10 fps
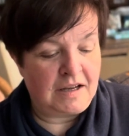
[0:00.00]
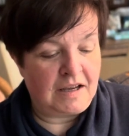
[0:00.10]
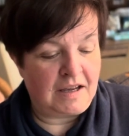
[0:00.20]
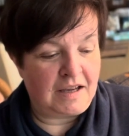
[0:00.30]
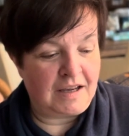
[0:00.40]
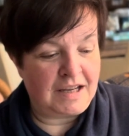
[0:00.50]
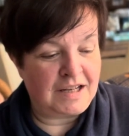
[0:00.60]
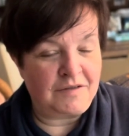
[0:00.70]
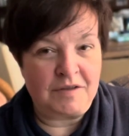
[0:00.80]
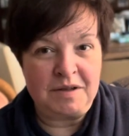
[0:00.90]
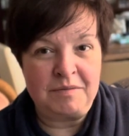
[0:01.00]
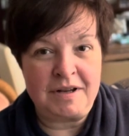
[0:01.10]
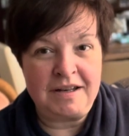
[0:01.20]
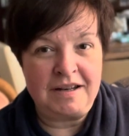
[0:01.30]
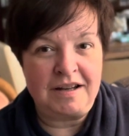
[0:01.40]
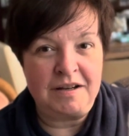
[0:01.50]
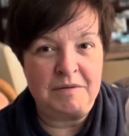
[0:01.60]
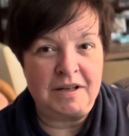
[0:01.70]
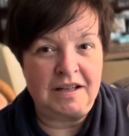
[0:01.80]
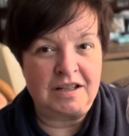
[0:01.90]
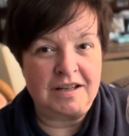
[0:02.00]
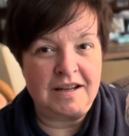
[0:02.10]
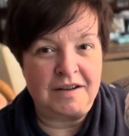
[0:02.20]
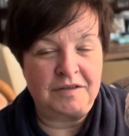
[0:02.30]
And this one, I will actually have